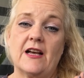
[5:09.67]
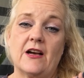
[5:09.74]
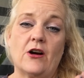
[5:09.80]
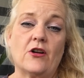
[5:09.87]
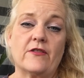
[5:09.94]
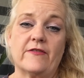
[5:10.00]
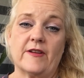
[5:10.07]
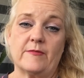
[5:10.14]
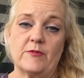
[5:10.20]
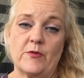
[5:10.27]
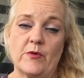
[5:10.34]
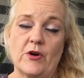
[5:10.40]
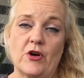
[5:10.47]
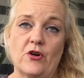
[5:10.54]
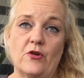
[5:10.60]
all the family
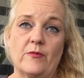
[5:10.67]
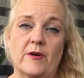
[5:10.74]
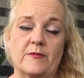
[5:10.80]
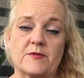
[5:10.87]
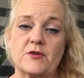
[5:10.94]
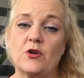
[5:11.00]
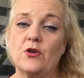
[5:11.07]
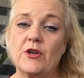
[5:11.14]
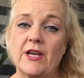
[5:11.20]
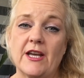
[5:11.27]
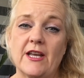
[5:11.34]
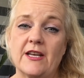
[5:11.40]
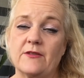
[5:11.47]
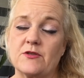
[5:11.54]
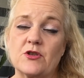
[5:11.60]
were home. I was
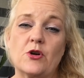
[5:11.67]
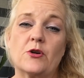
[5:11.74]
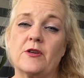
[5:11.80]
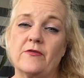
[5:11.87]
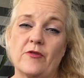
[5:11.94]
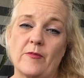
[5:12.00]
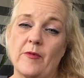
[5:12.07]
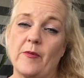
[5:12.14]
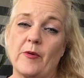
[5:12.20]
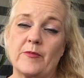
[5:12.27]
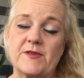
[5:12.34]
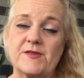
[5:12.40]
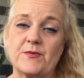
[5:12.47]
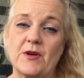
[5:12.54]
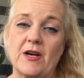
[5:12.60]
cooking for my mum
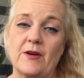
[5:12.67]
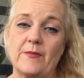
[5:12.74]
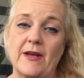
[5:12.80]
as well,